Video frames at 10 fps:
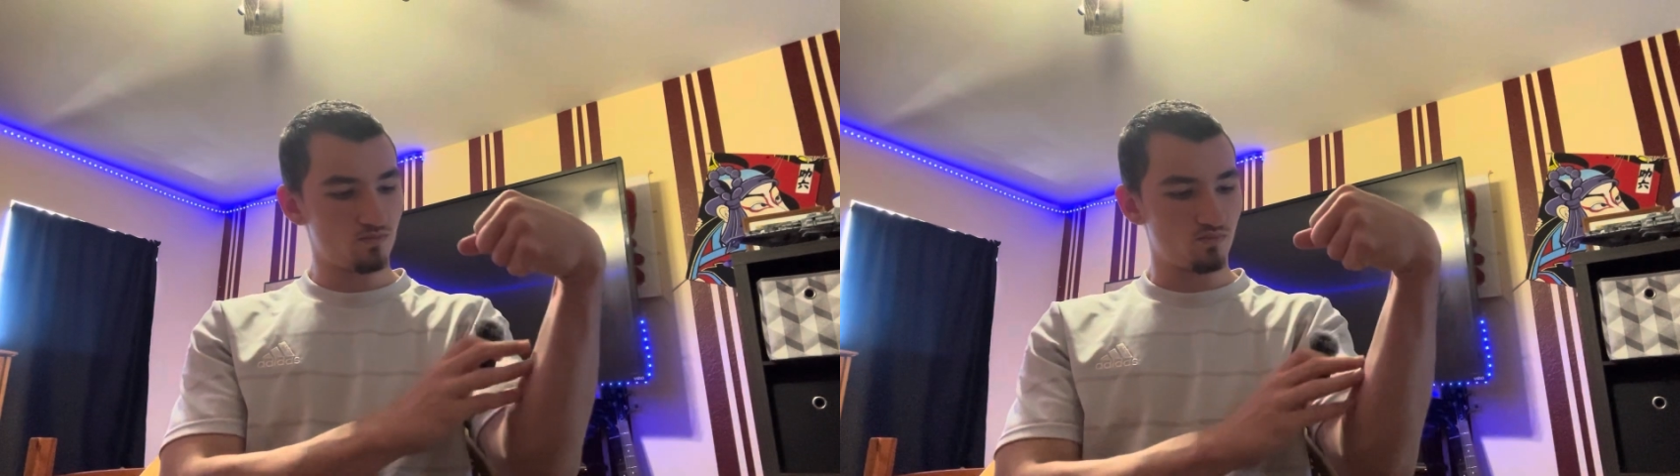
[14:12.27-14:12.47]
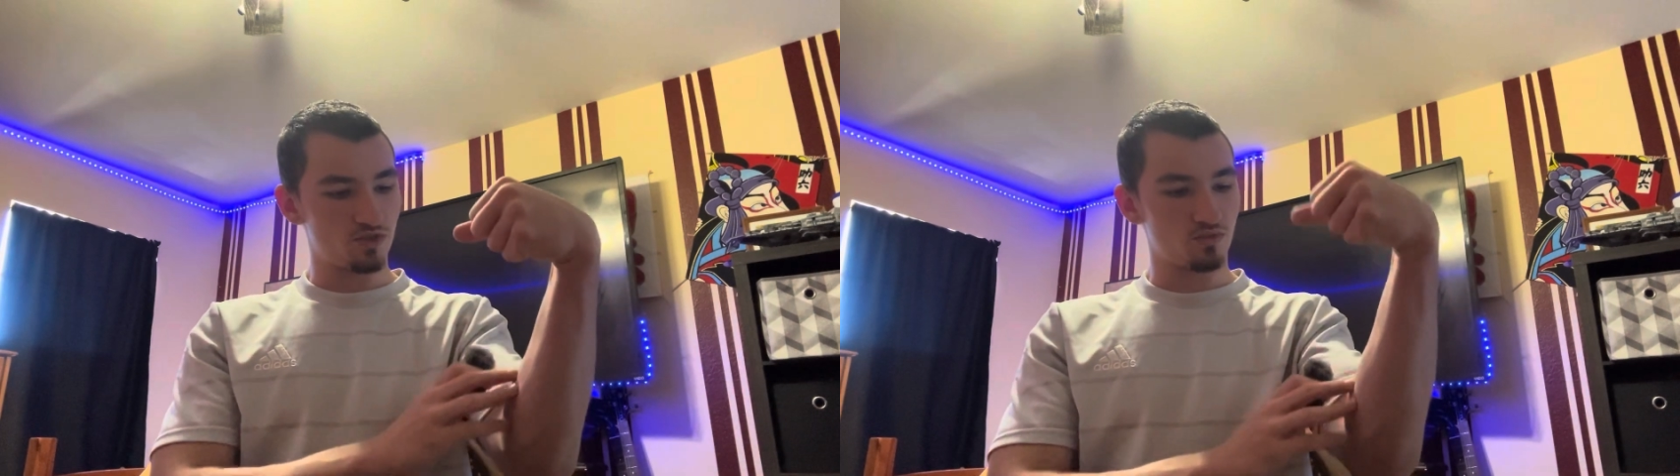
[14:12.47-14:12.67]

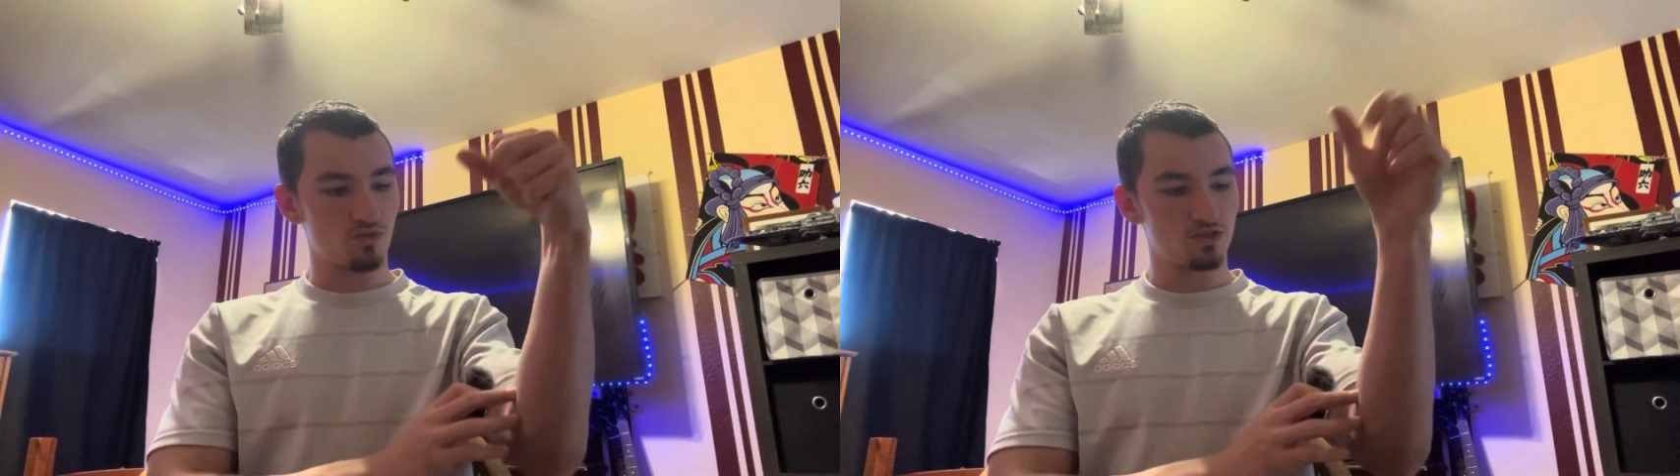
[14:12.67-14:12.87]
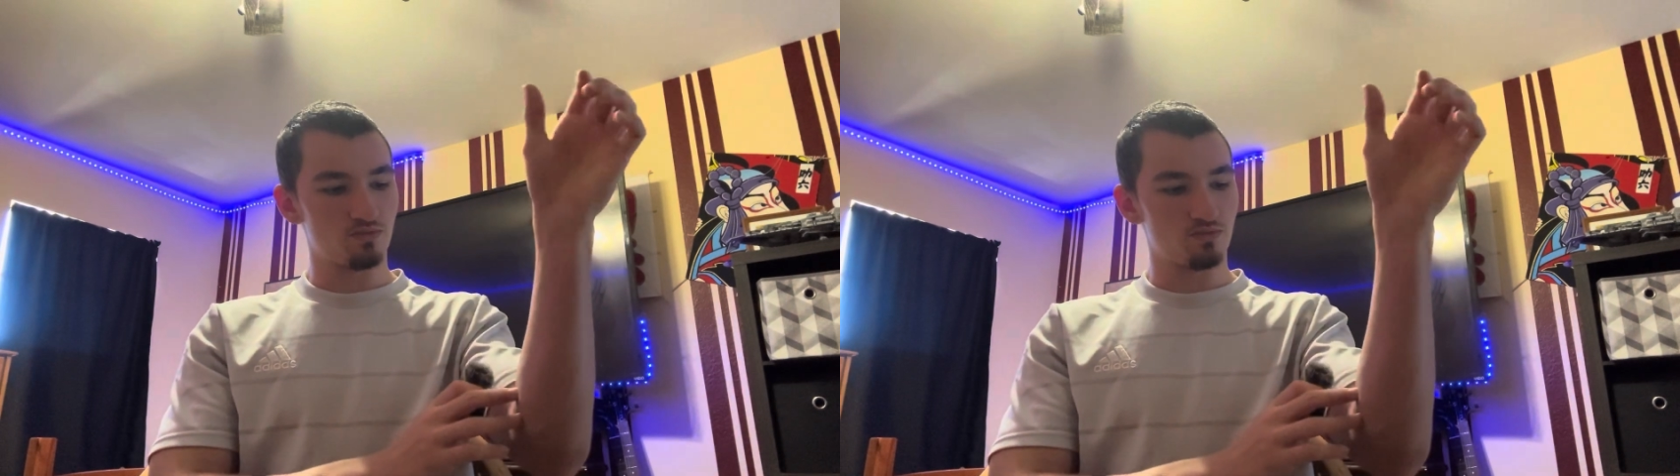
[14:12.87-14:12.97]
which works